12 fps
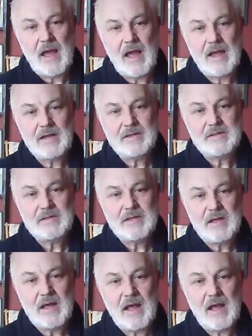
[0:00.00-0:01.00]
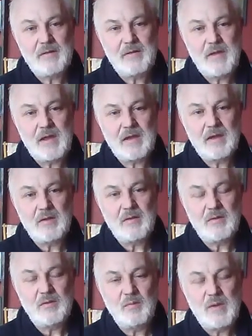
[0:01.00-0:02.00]
And I think
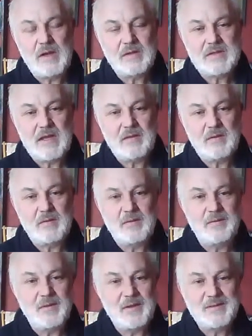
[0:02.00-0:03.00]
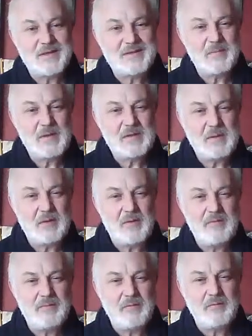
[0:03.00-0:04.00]
we can say that, is that something to be
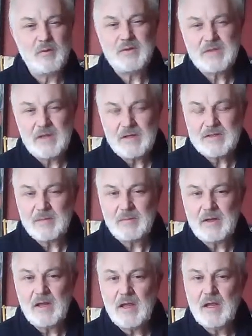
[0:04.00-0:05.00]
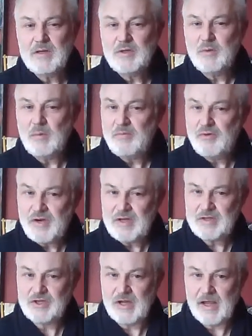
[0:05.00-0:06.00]
grateful for? It's certainly something to
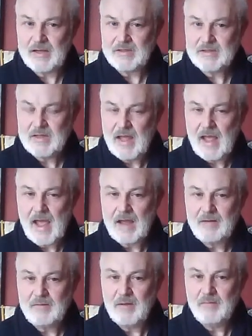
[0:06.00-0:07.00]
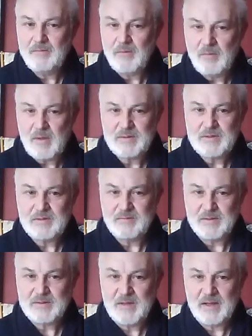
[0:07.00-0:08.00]
appreciate. And for most of
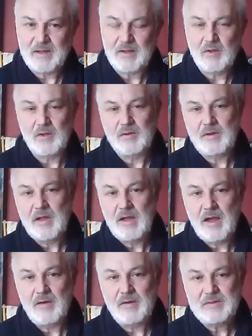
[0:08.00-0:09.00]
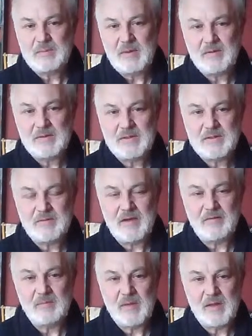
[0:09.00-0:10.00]
us, thank God, our experiences of
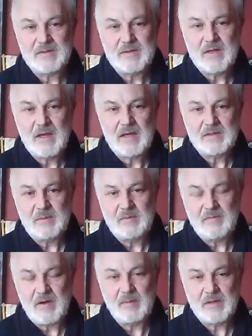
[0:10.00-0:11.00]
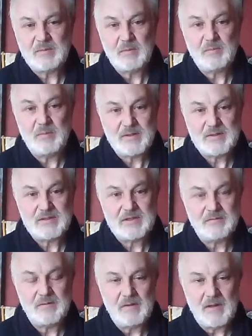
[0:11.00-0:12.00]
having mothers has been very much more
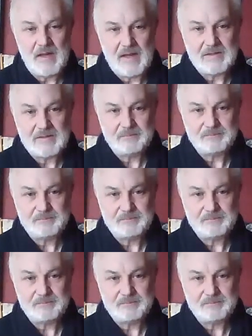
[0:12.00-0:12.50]
positive than that.